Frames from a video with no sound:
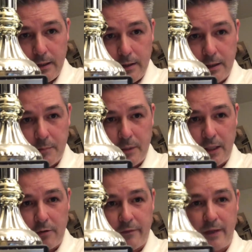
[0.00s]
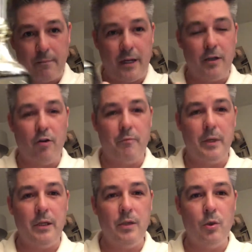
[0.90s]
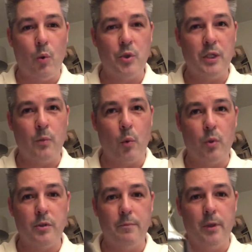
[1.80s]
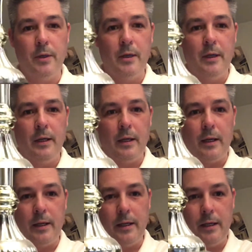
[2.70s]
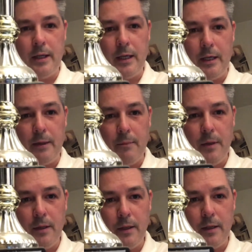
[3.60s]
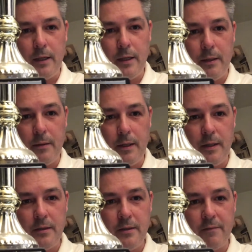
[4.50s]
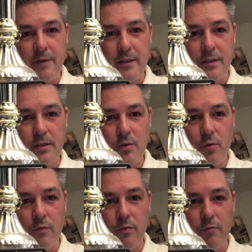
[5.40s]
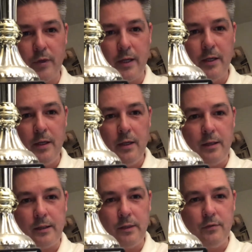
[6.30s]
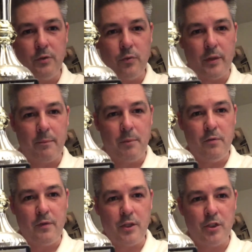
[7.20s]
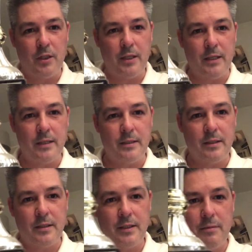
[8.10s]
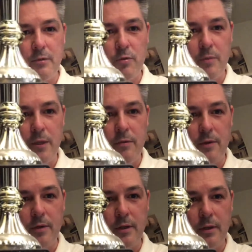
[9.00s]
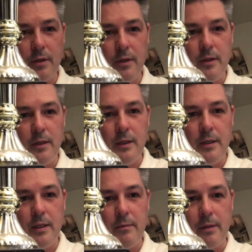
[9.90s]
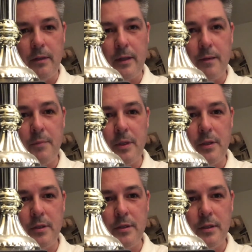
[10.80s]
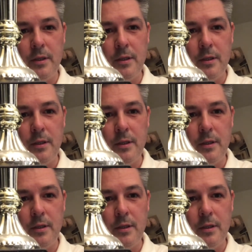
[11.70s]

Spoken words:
this particular event might not have been York City Walls, but I came in as the fastest overall runner. And I'd love to know what that blue flashing light is that seems to appear in the middle of that, because